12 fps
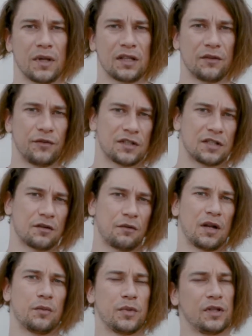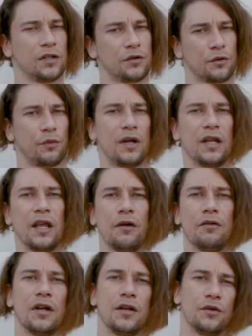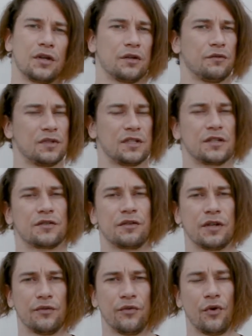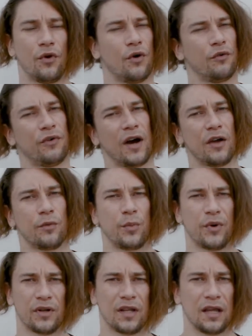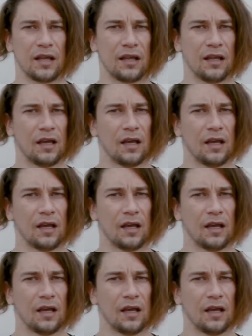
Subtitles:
But if it's in one building, in one area, you can visit 3, 4, 5 per day,